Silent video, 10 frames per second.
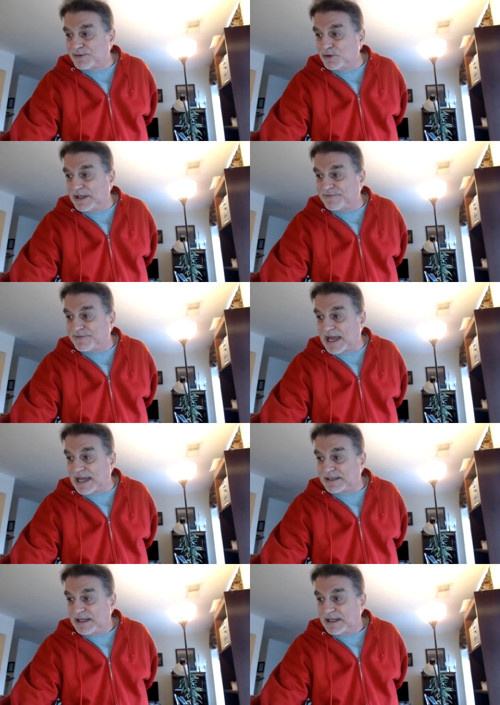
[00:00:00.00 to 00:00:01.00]
If not,
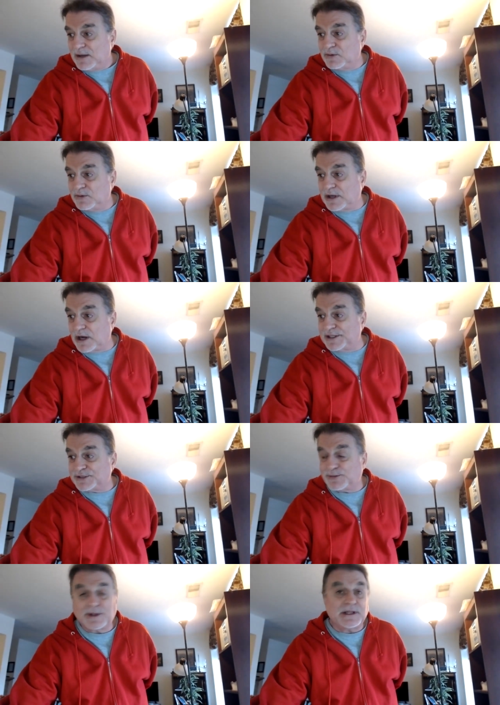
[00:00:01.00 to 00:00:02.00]
regardless,
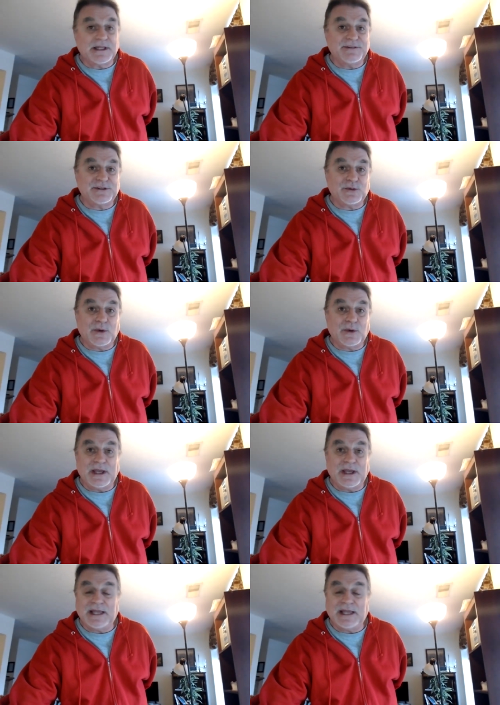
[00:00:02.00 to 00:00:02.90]
we're going to leave it the way it is.